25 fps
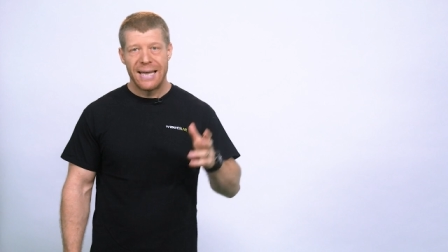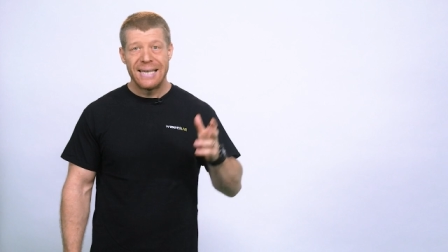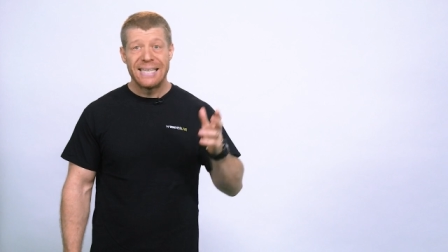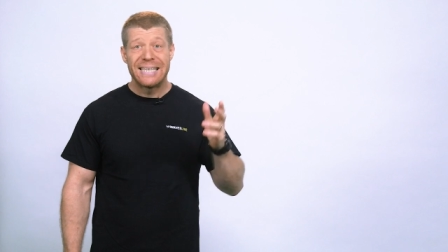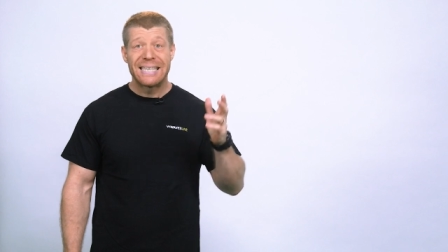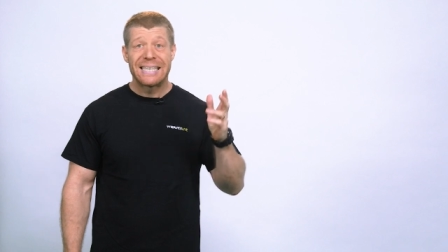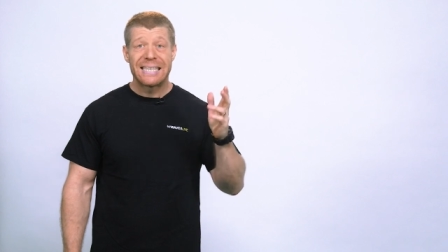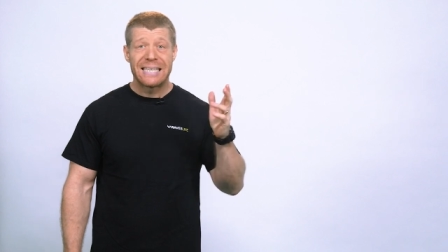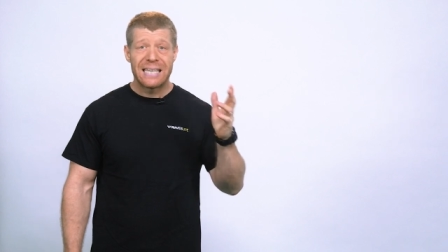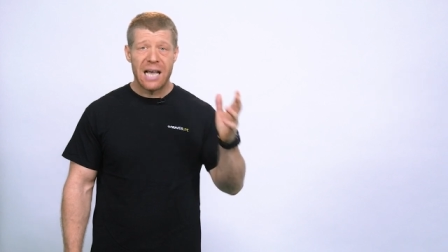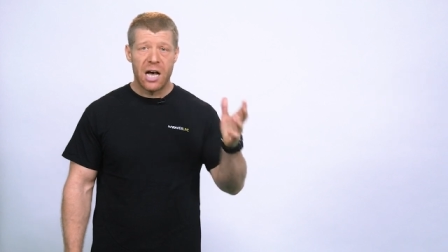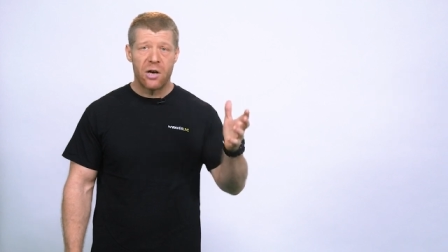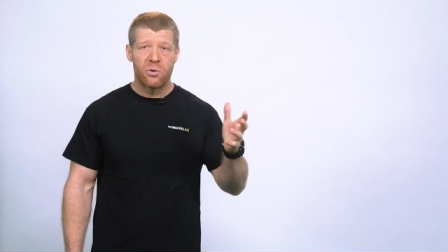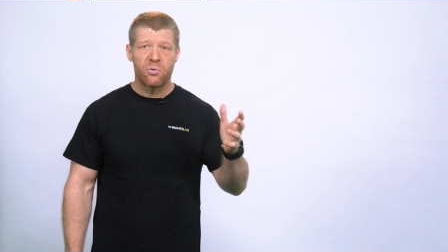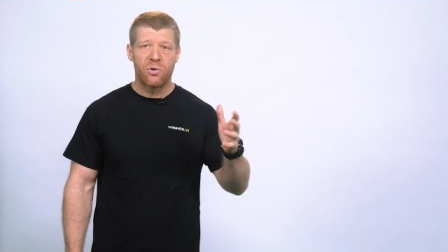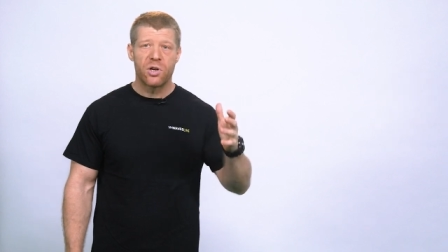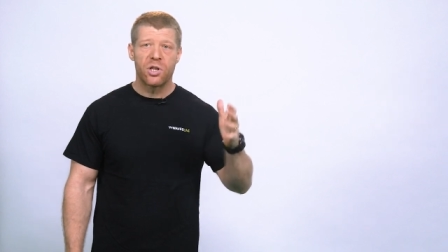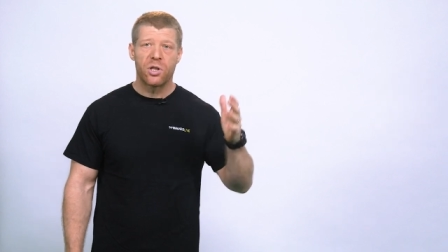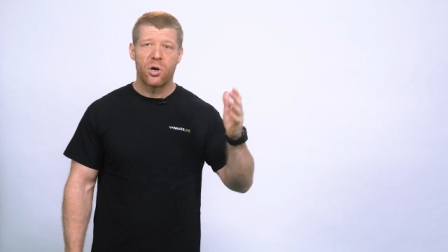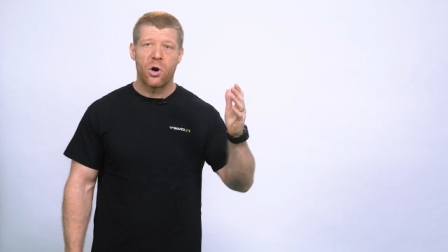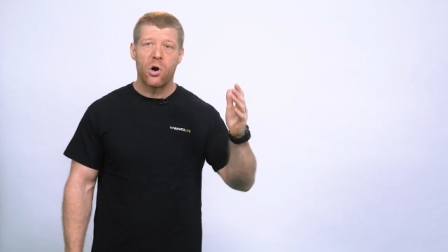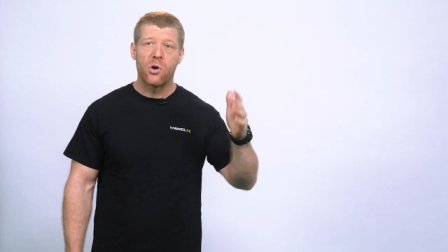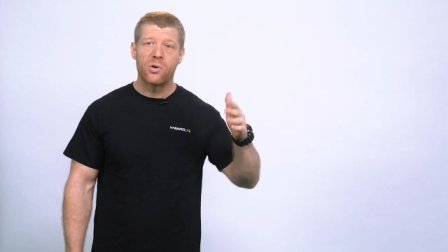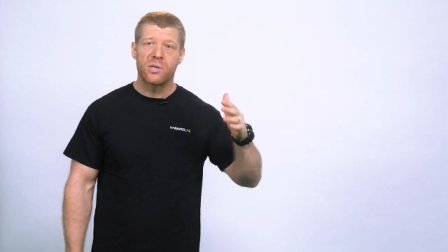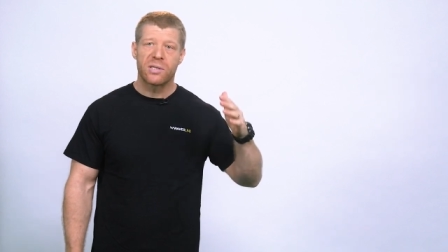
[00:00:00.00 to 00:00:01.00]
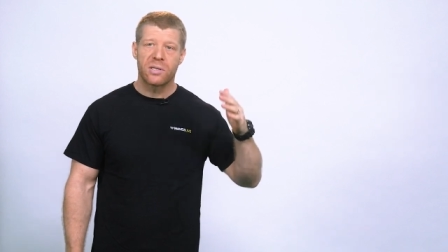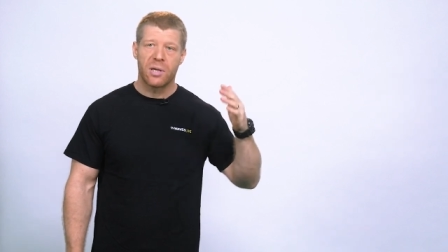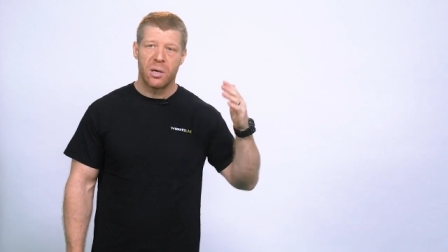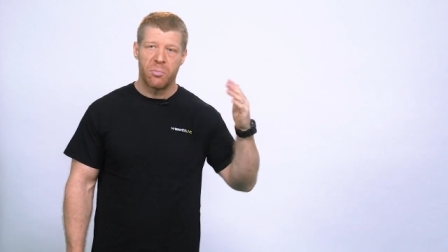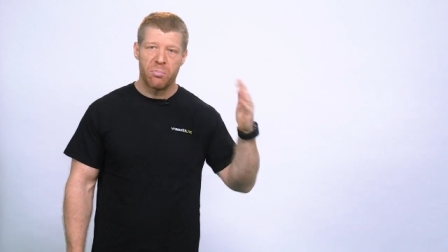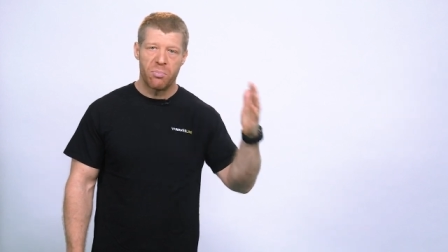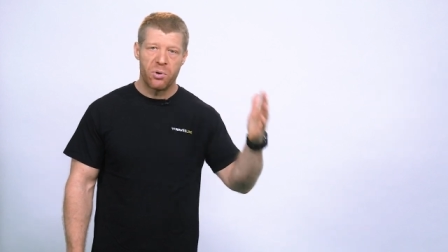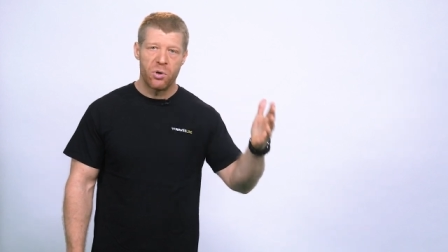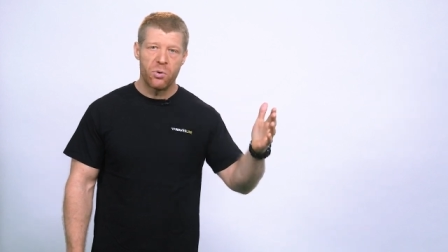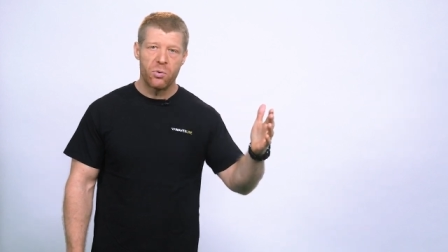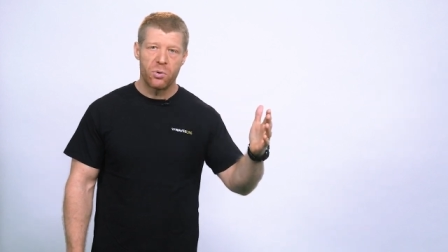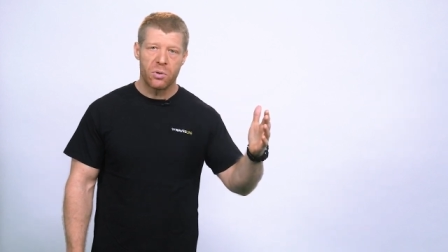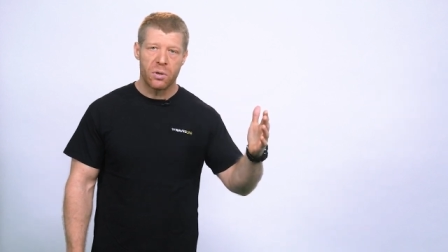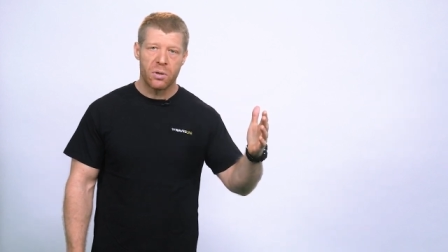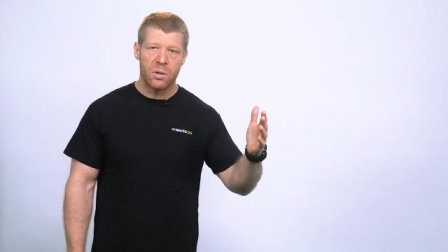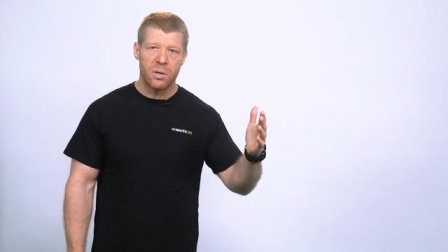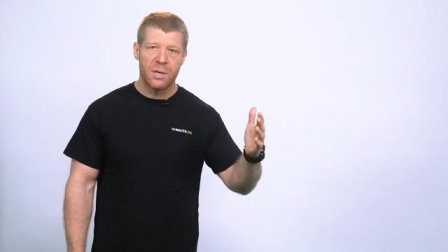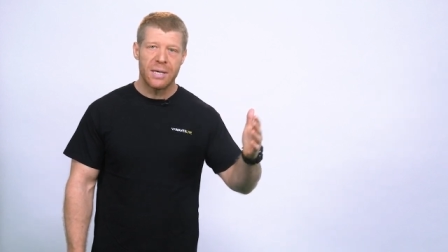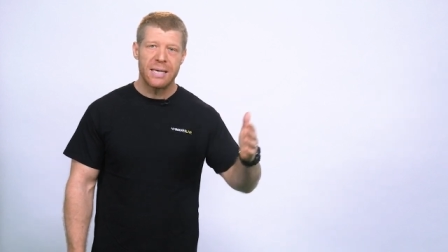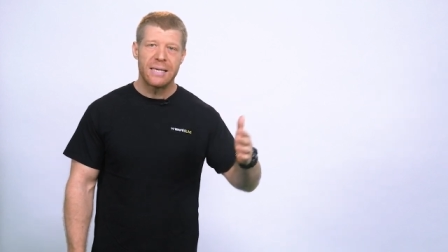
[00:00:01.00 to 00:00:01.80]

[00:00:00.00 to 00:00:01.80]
A SoundGrid host computer